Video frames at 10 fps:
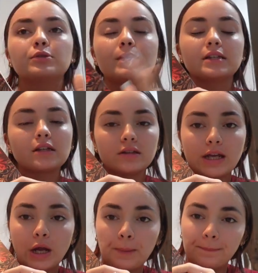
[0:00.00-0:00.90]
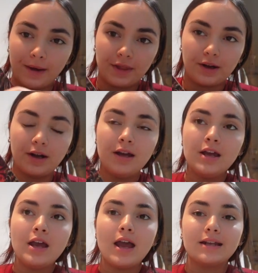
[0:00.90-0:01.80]
So basically her mother
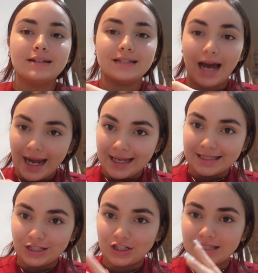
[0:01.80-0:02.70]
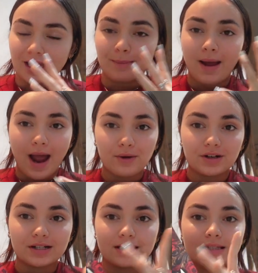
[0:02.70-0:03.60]
dies and she has like
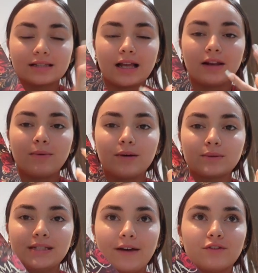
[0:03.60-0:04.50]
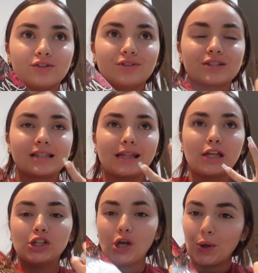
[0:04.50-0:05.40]
powers, and this is kind of about devils and
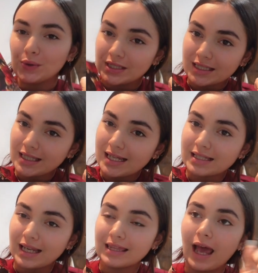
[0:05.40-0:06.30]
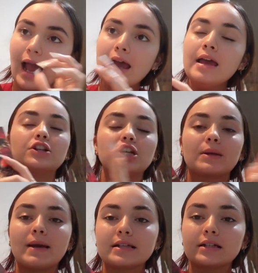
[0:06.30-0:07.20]
like ghosts and things like that. She
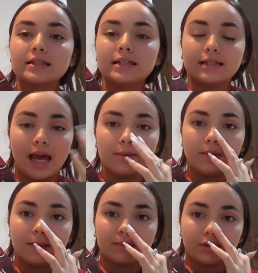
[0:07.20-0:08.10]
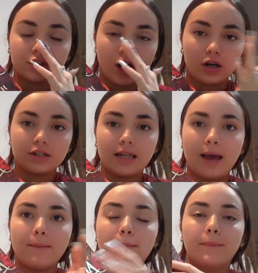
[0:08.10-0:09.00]
can basically see dead people and talk to
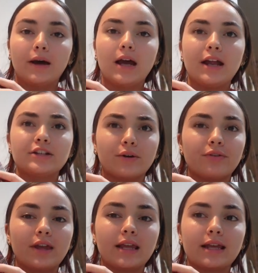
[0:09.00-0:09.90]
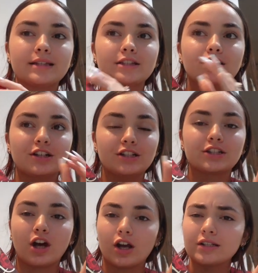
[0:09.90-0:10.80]
them, but I don't think it's good to
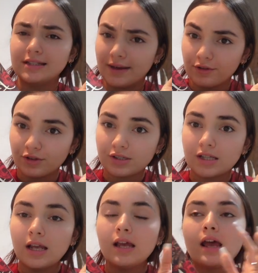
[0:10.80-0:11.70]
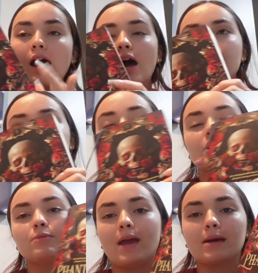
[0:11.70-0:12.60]
talk to devils. I
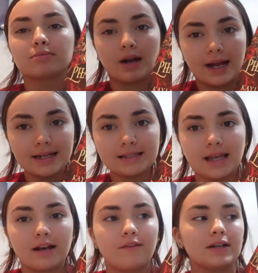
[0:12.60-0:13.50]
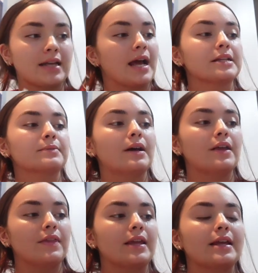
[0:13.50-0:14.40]
think you pay a price, and Phantasma I
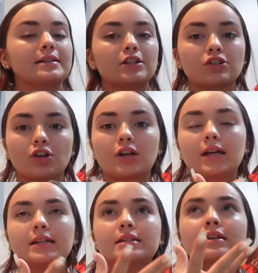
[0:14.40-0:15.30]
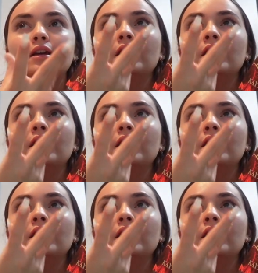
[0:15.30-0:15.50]
think is a circus